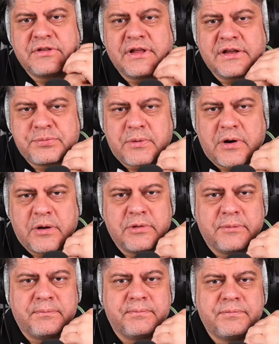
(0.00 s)
next
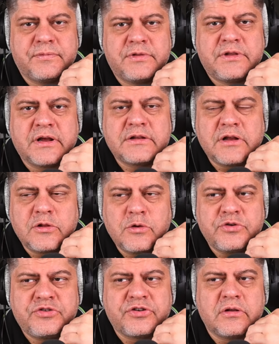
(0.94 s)
problem
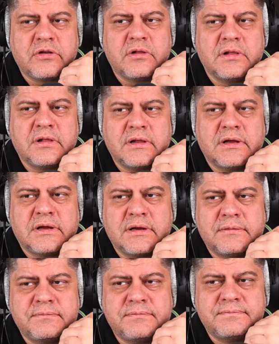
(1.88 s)

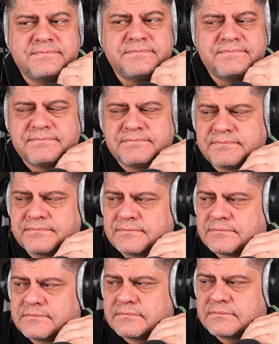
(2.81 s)
technological
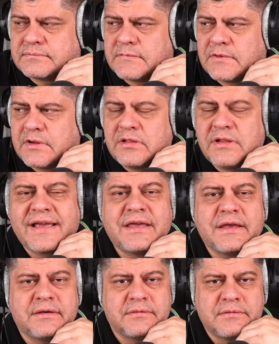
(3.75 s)
uh,
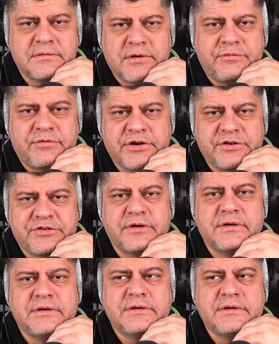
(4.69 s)
lacking of Russia.